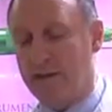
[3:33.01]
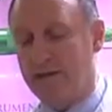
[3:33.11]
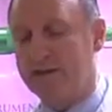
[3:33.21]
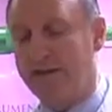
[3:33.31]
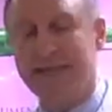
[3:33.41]

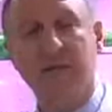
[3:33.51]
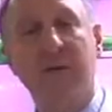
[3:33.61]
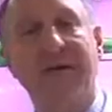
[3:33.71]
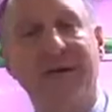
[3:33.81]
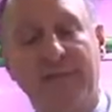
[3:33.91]
So that's
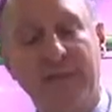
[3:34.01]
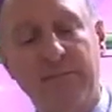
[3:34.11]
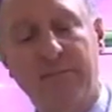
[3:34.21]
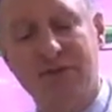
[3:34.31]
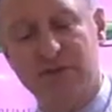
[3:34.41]
looking at the
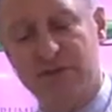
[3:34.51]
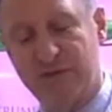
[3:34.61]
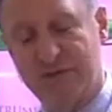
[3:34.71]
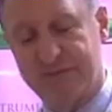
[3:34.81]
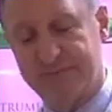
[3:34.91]
impression
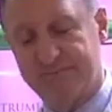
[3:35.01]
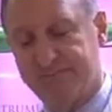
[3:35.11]
trays.